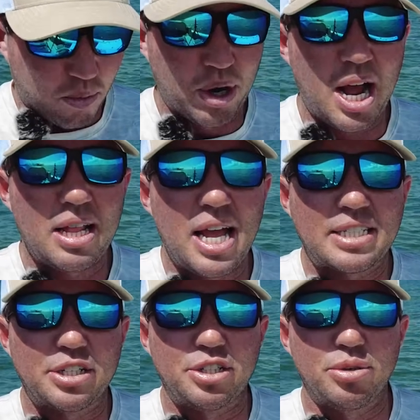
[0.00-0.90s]
what I
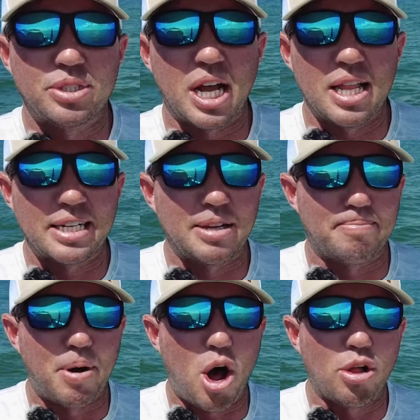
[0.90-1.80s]
like to do is I like to
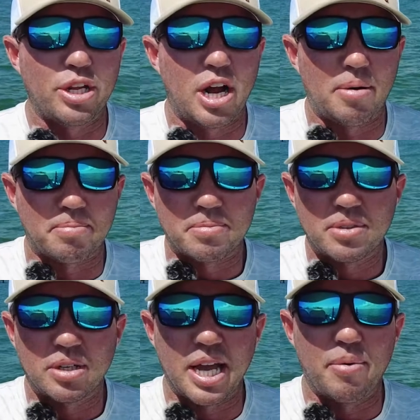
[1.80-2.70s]
ball it up,
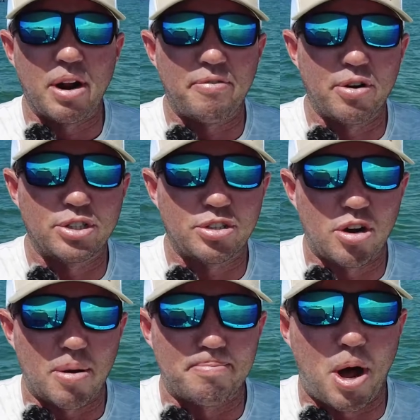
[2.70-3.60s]
okay? When I first
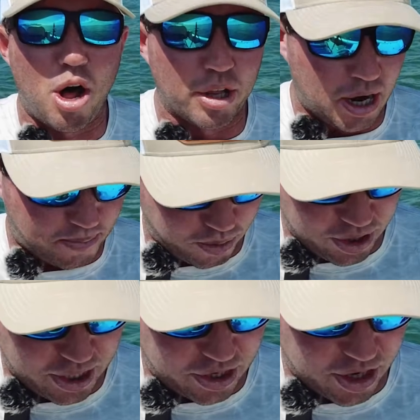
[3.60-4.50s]
start, I'll ball it up
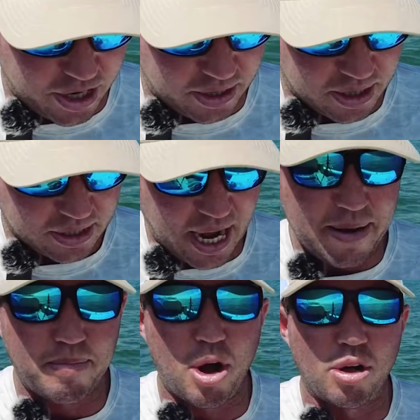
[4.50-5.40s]
really good,
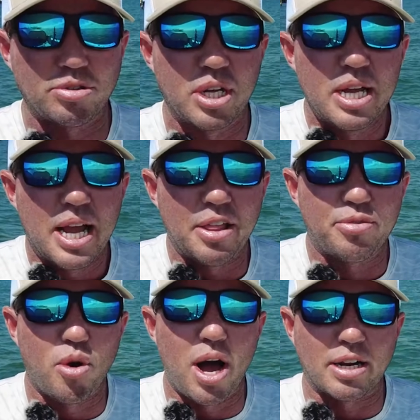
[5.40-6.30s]
tight balls, and
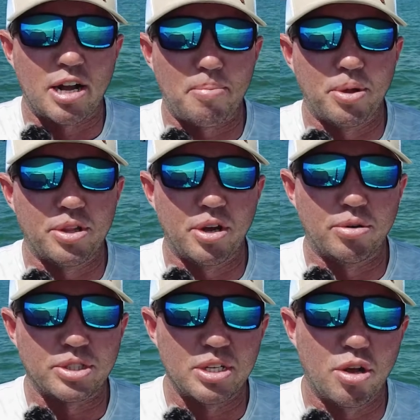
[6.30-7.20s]
throw out a couple of
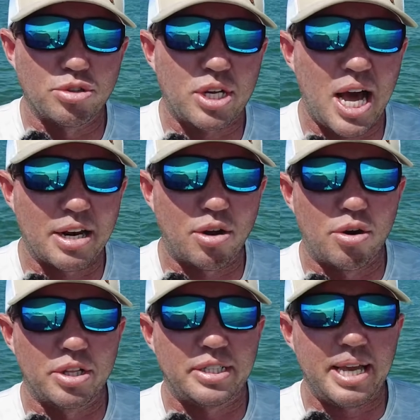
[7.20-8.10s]
those. And those will kind of go
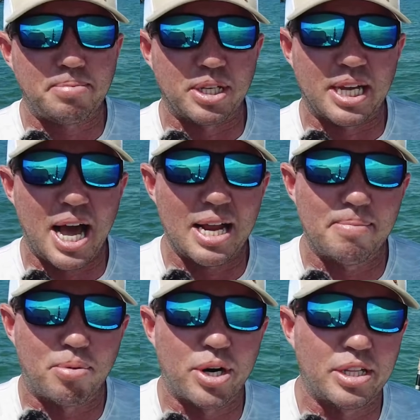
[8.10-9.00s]
to the deeps and kind
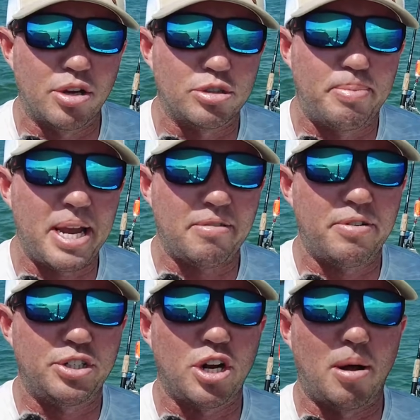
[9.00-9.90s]
of bring those bait
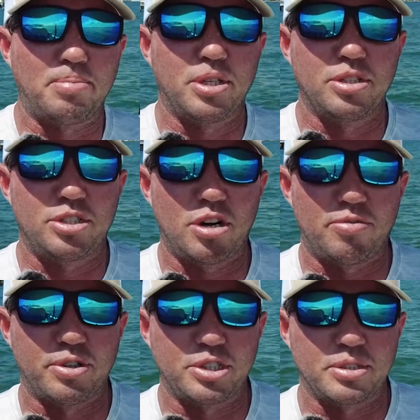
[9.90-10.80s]
fish up to the
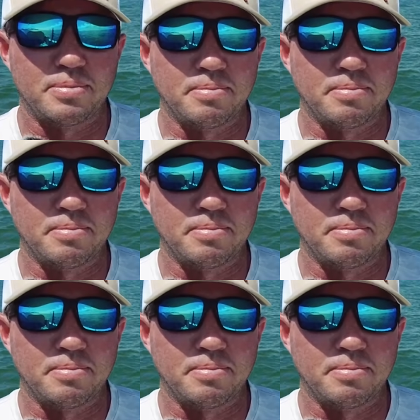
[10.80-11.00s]
surface.